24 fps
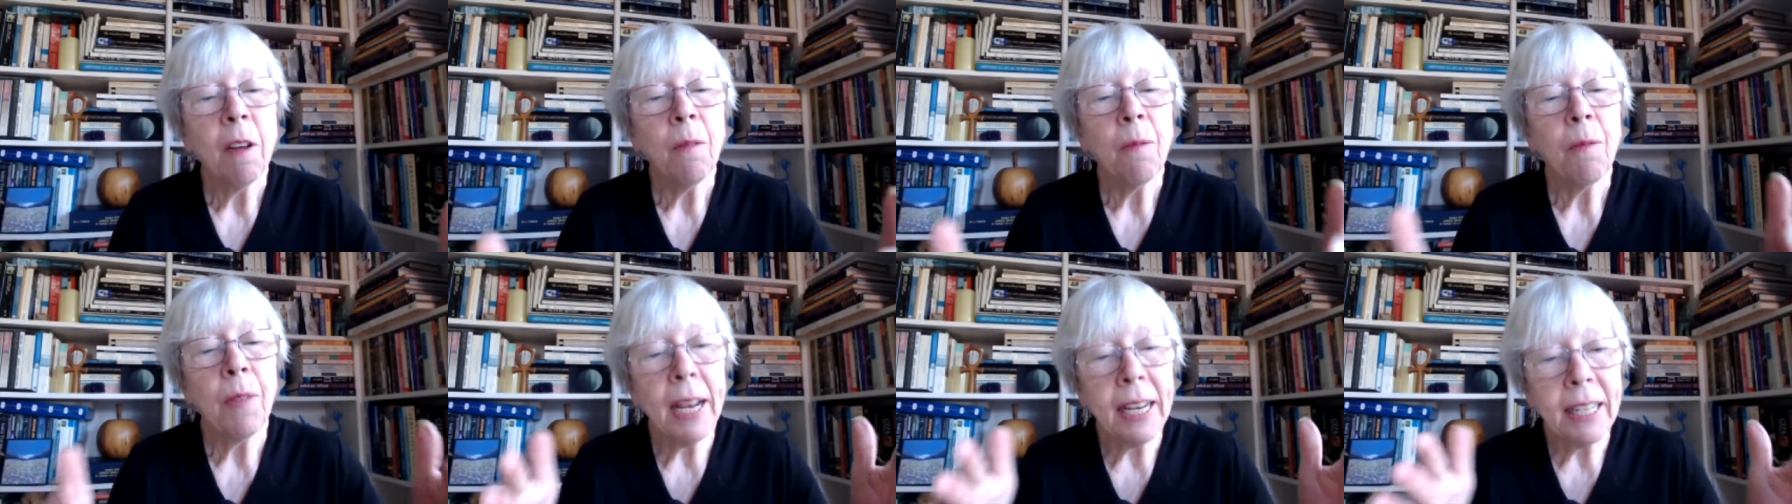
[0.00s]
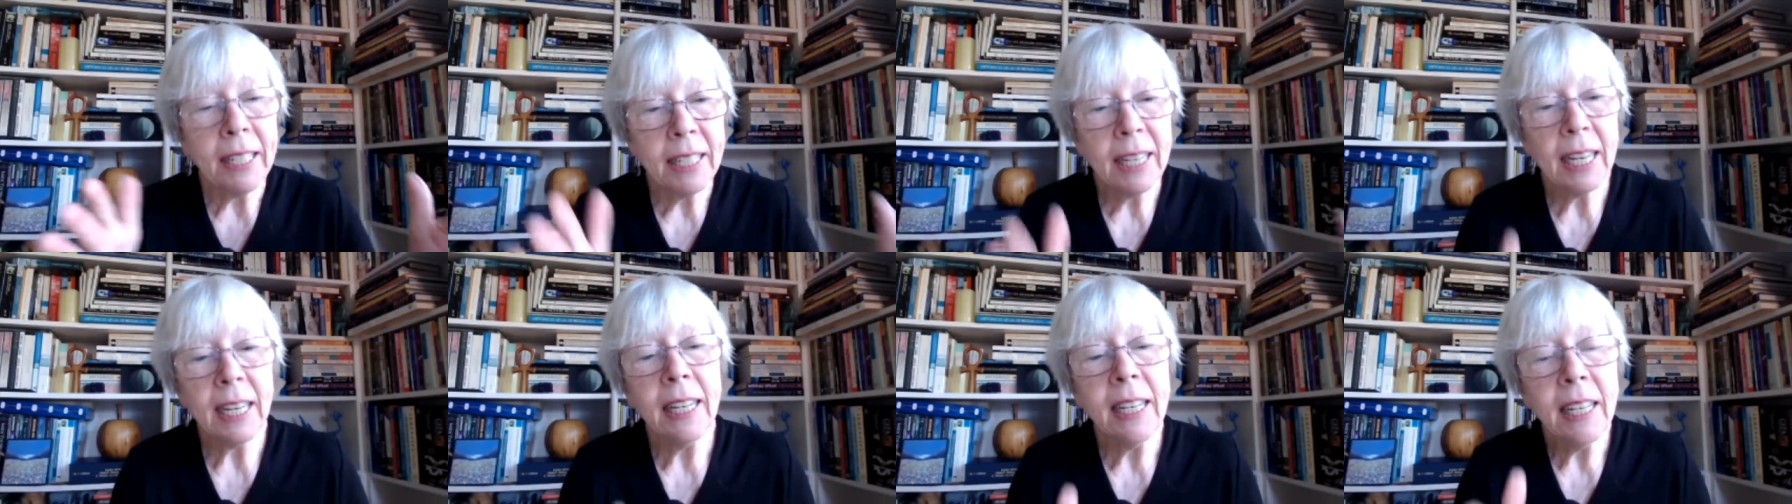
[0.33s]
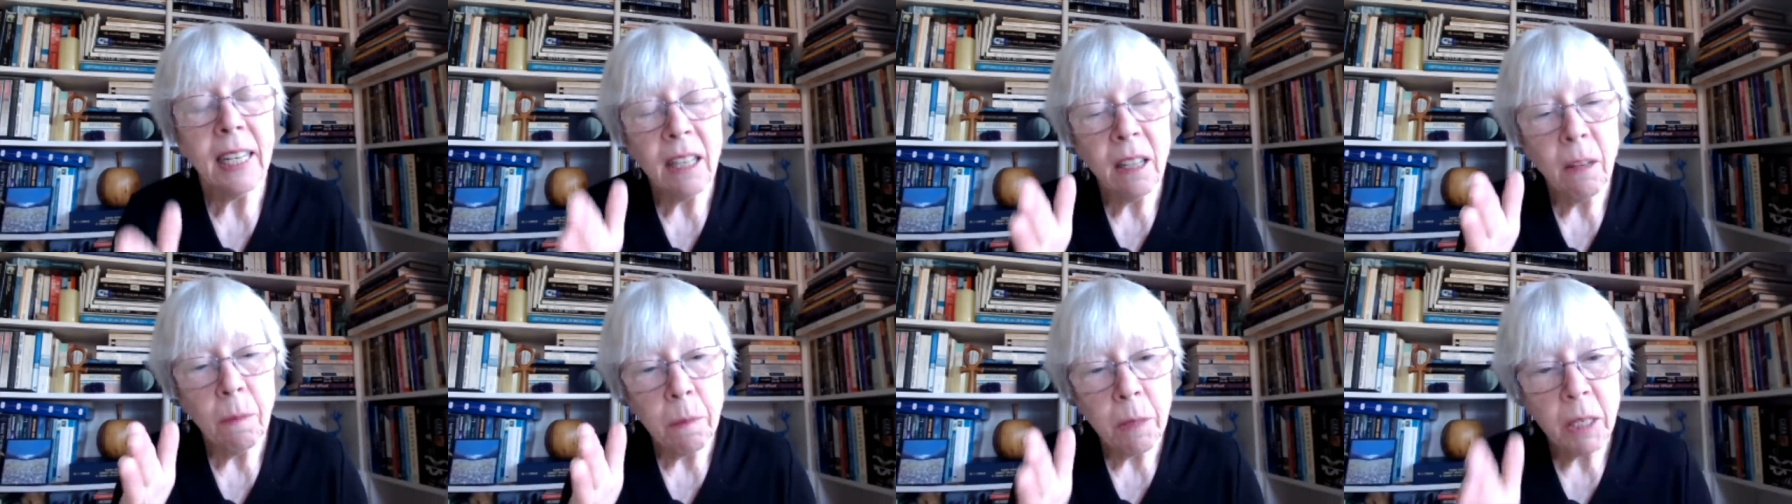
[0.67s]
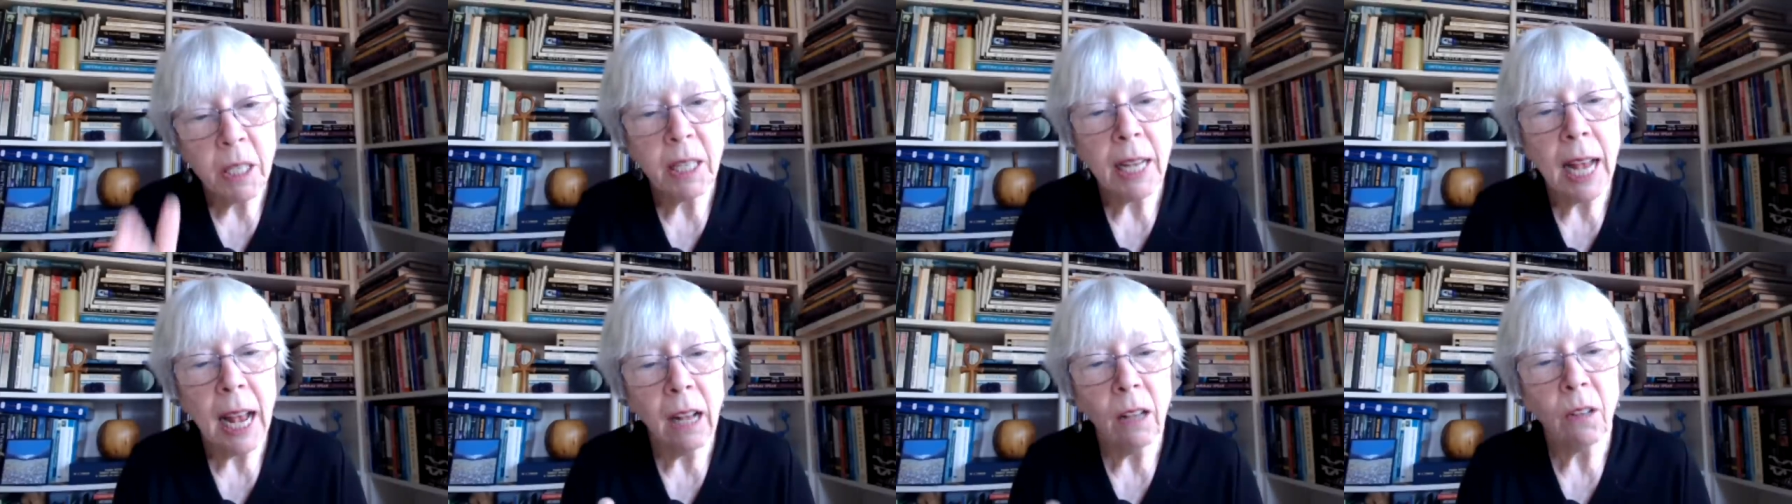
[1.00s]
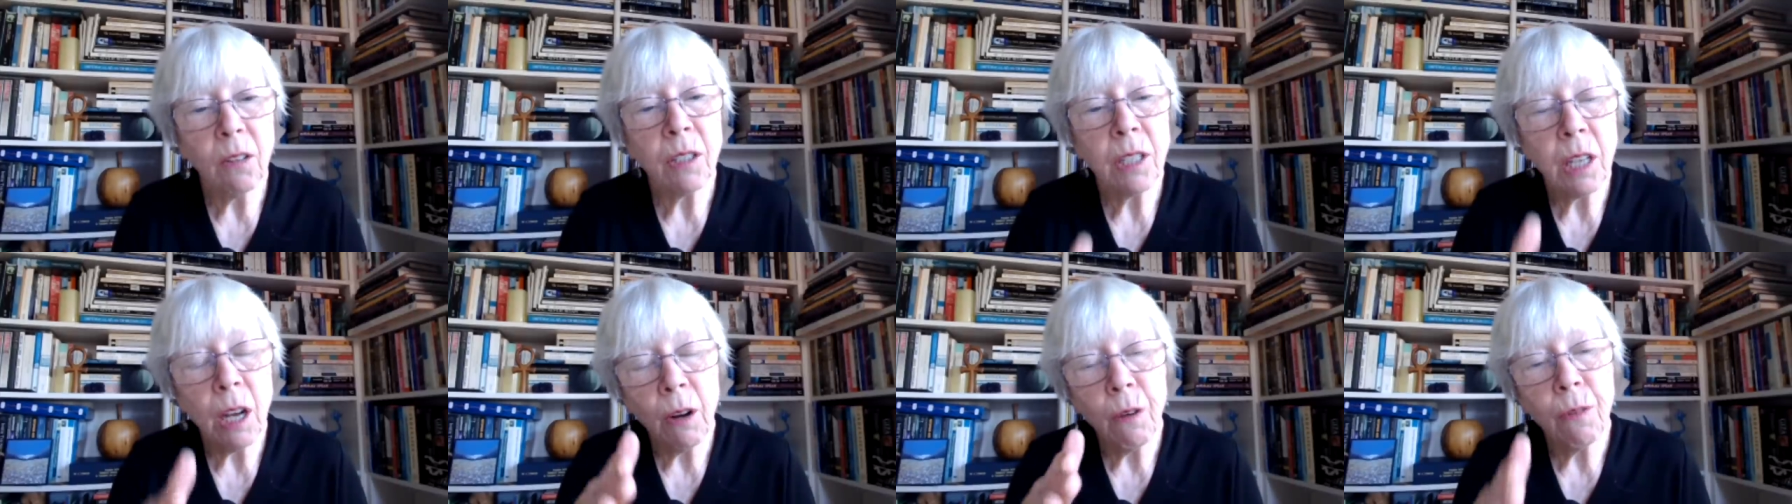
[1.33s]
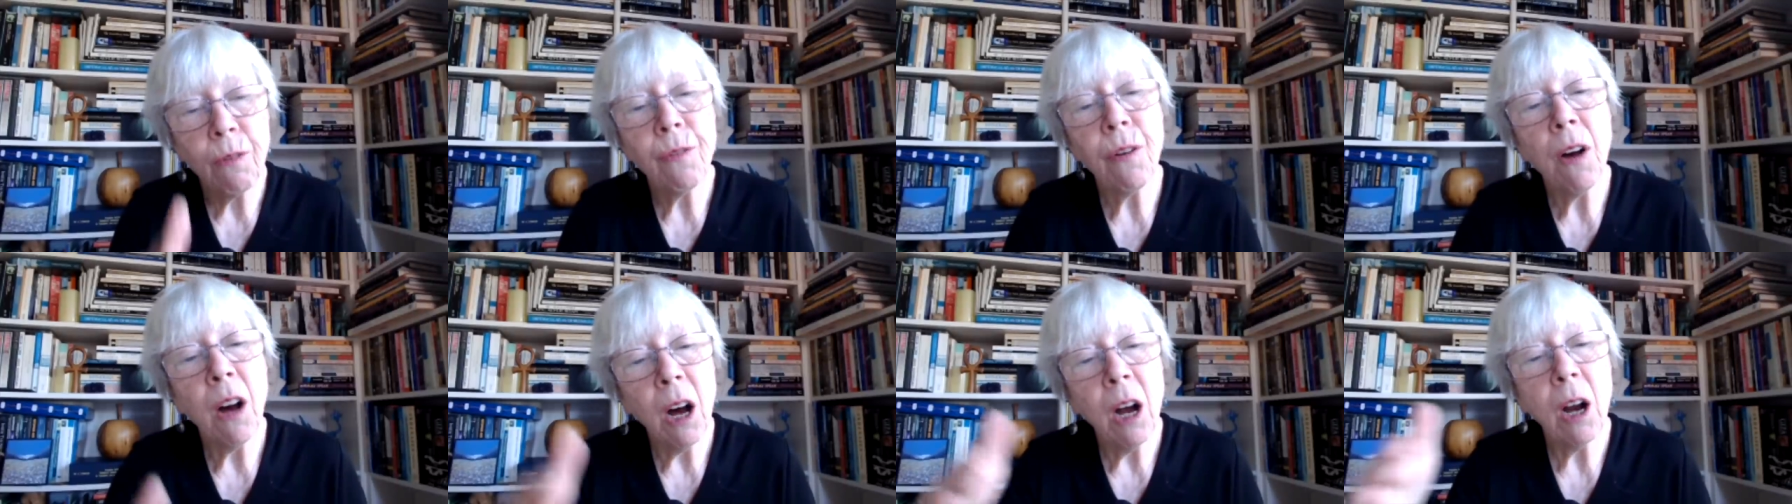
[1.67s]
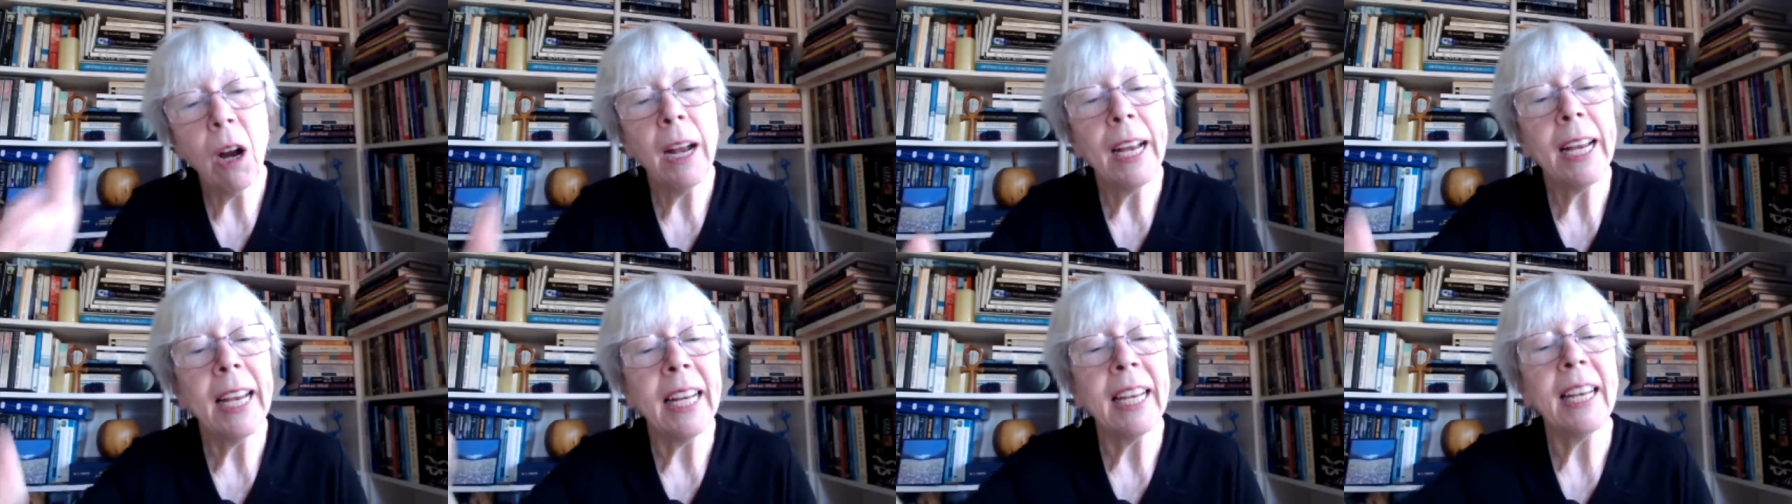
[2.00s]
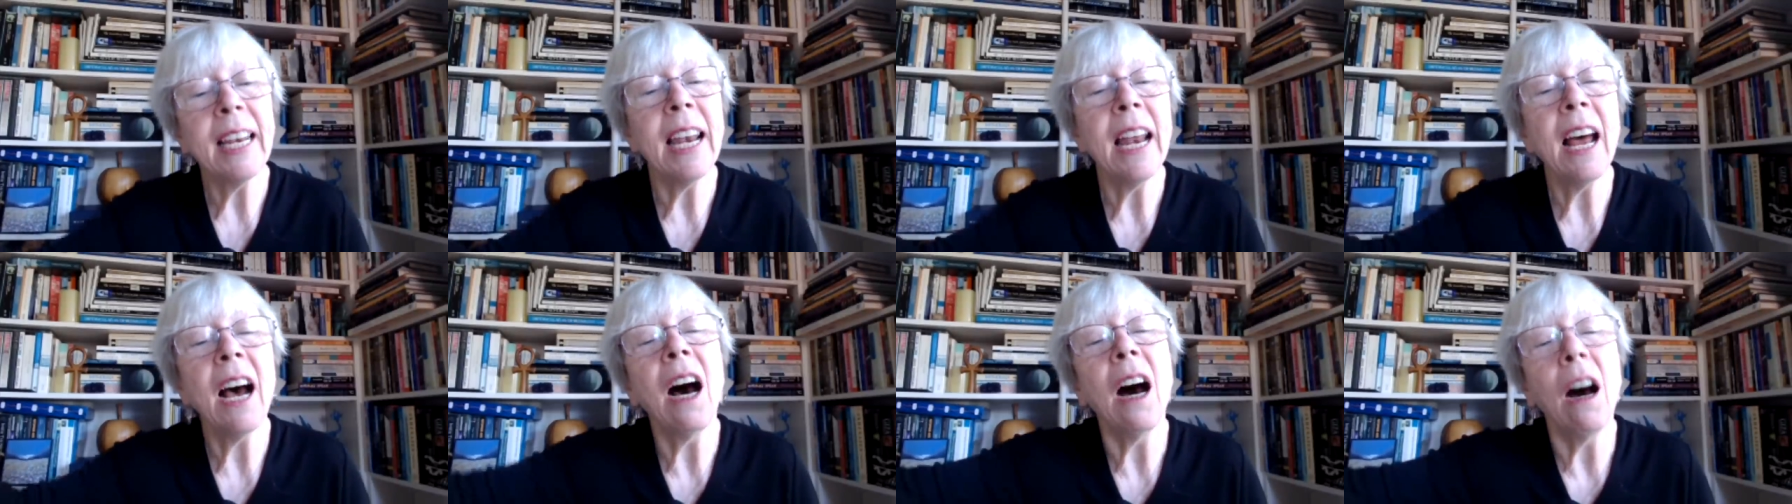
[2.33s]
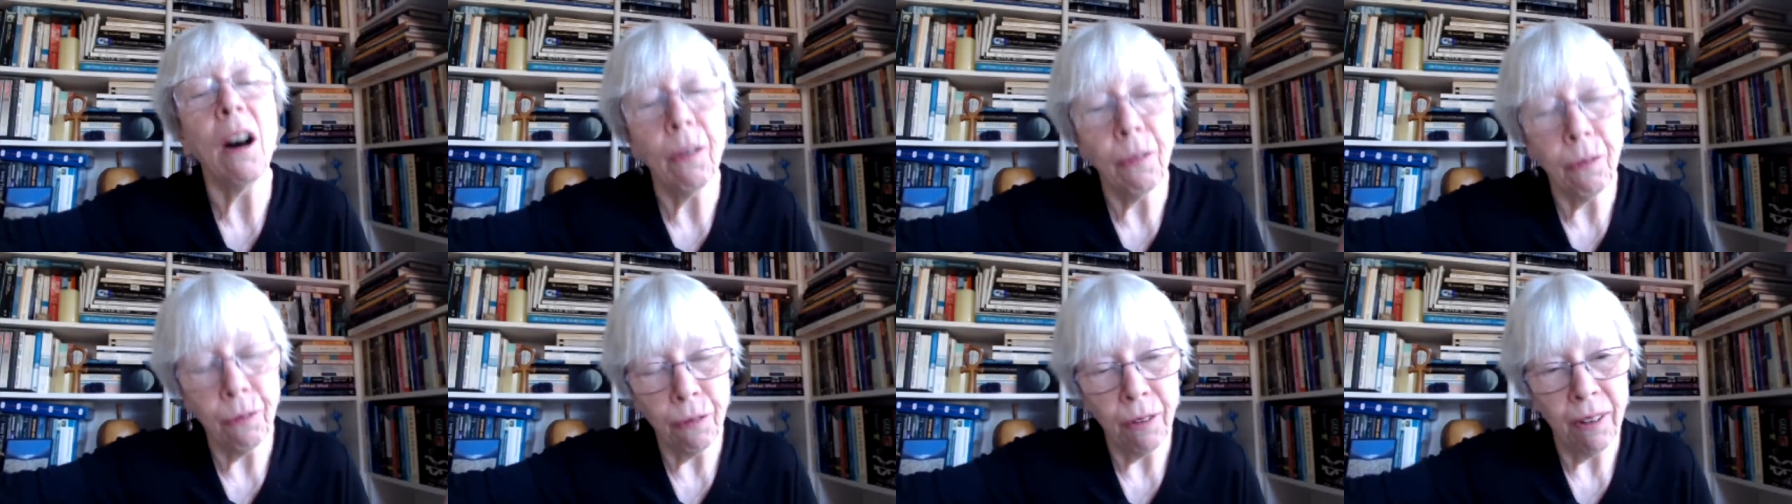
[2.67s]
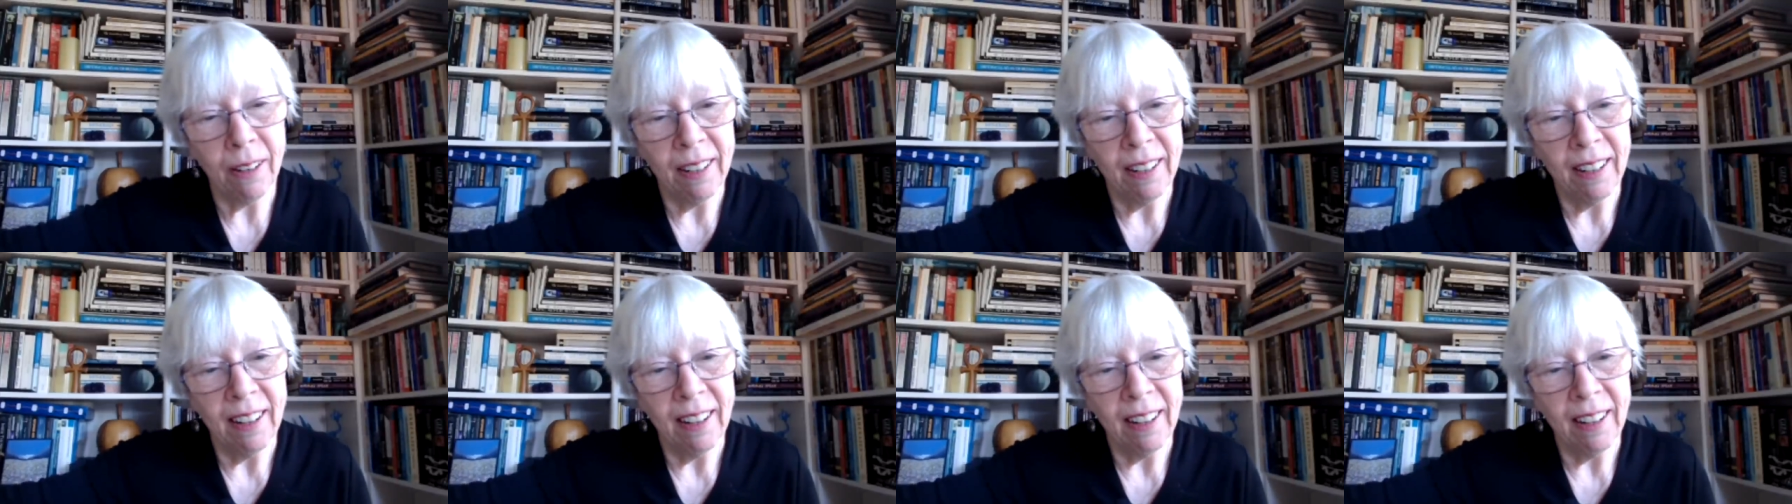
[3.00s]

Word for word: they didn't themselves go far enough